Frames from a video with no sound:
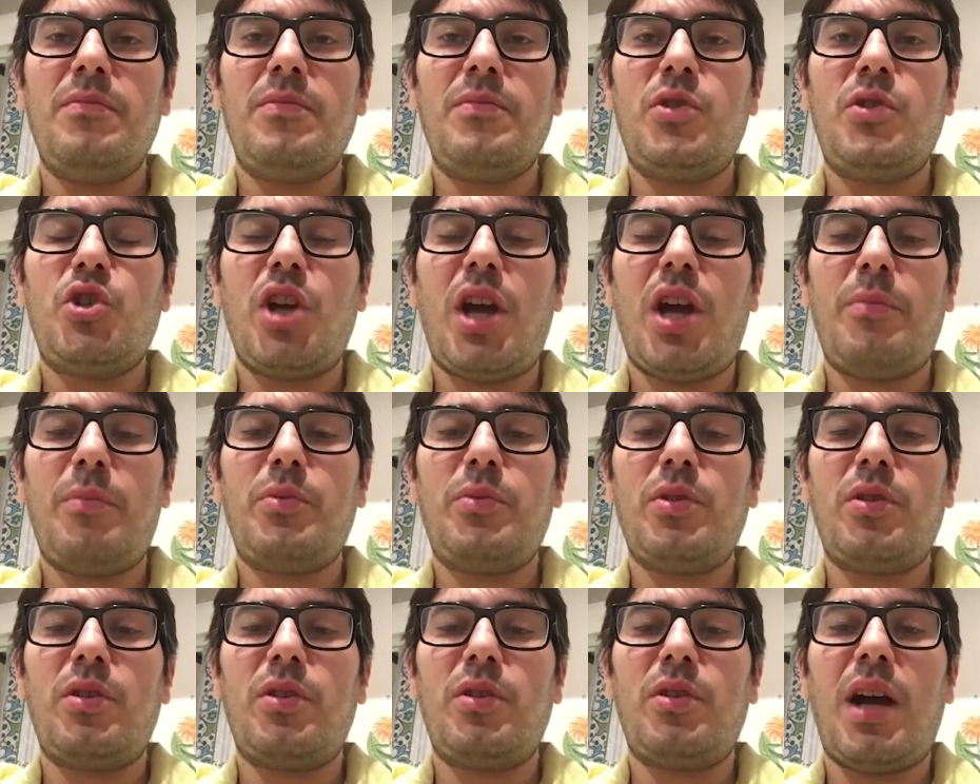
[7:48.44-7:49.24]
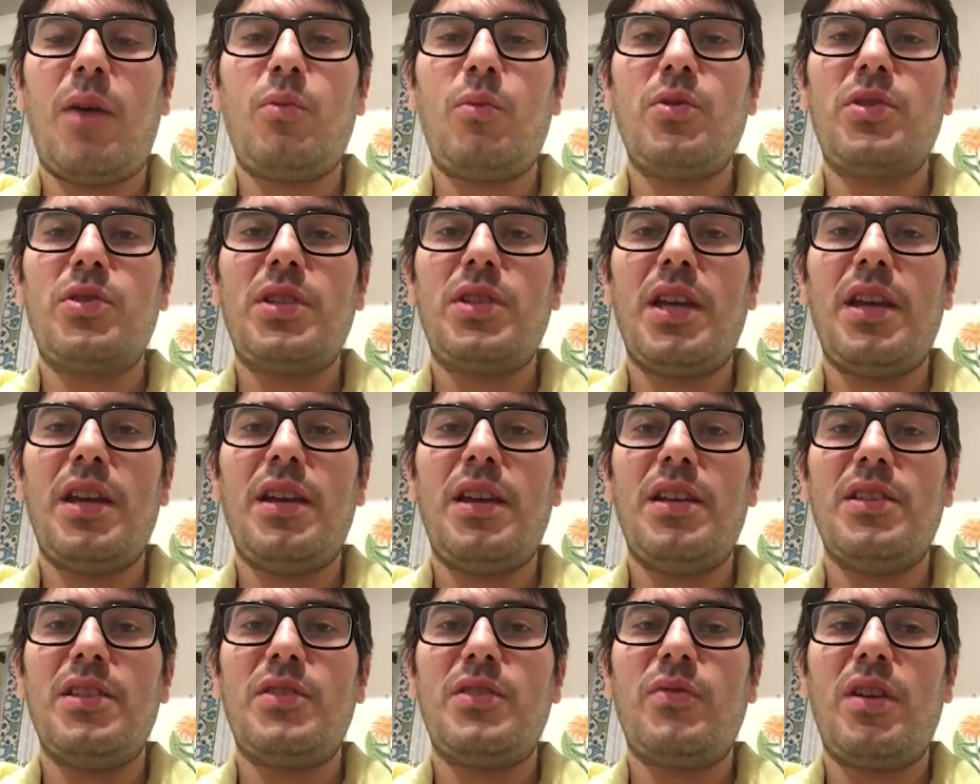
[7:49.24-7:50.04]
chapter, I would say
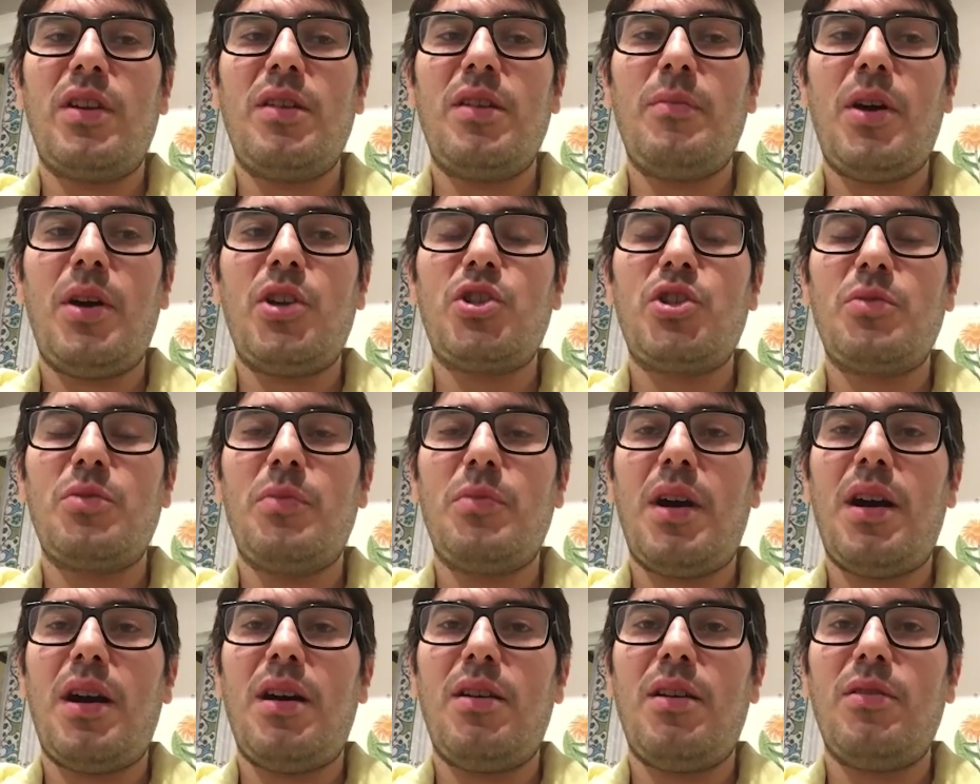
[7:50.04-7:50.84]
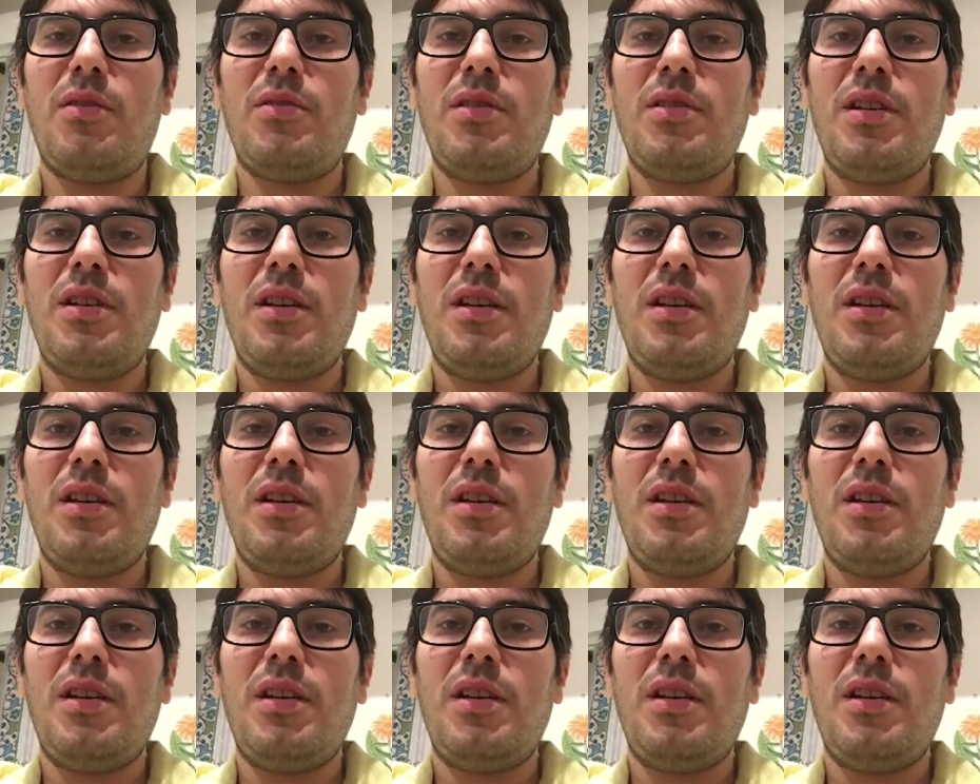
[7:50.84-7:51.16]
it's very much about